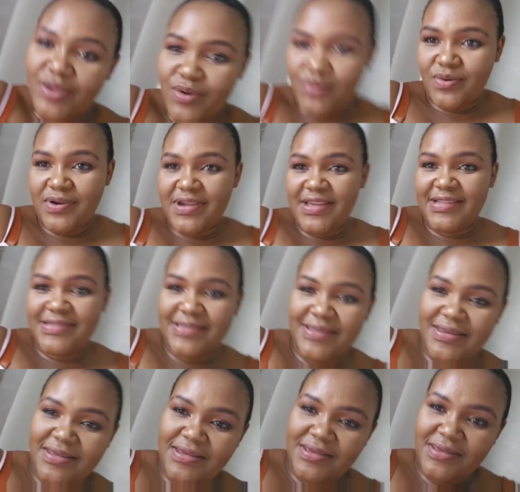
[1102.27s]
yo,
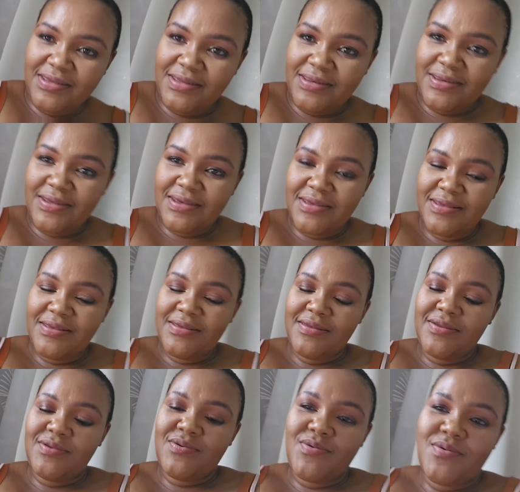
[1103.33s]
katselekile.
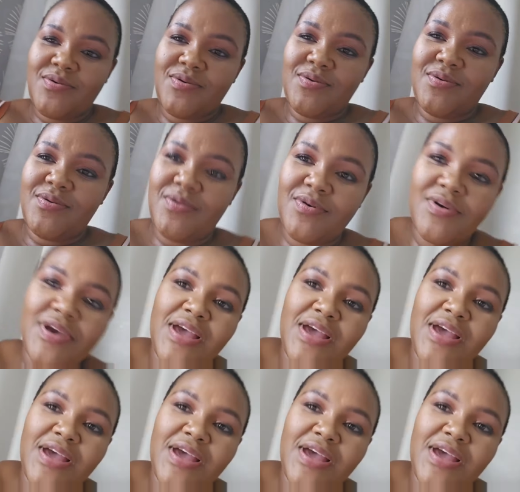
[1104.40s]
Yo yo yo.